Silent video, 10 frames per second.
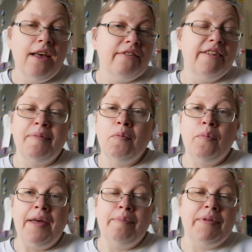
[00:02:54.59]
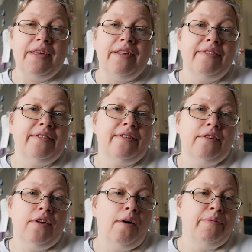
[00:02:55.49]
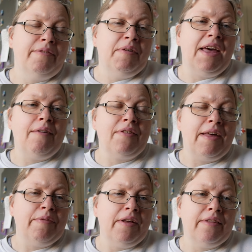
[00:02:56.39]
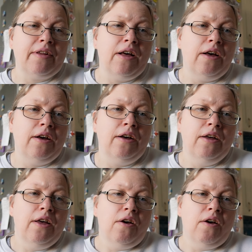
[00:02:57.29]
it's a bit weird because obviously we have kept the other car.